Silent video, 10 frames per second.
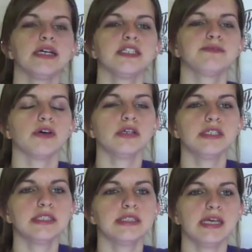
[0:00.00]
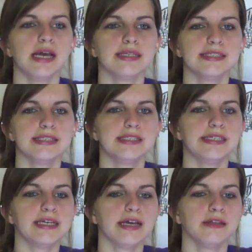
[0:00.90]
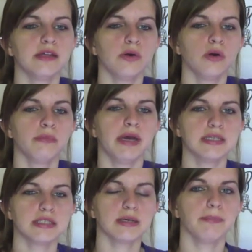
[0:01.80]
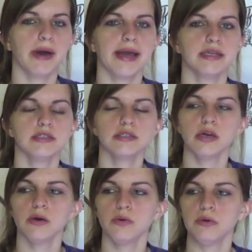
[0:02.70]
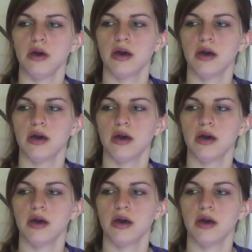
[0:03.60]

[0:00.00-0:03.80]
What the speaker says: As far as the SAT and the OMS combined go,